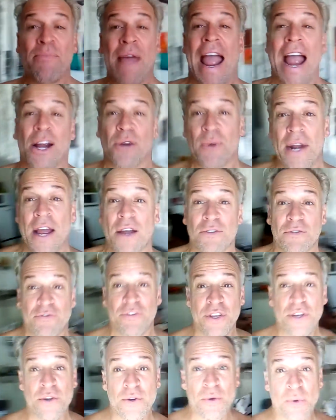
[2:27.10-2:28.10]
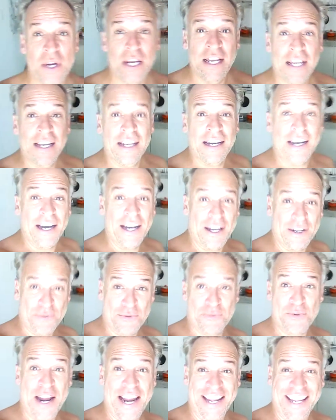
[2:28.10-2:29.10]
background view
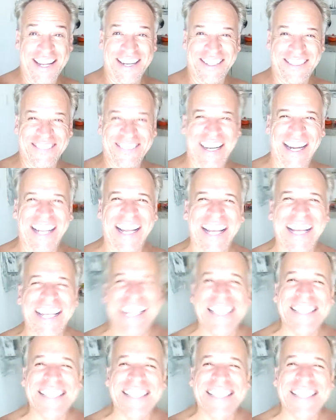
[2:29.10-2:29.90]
right here, right?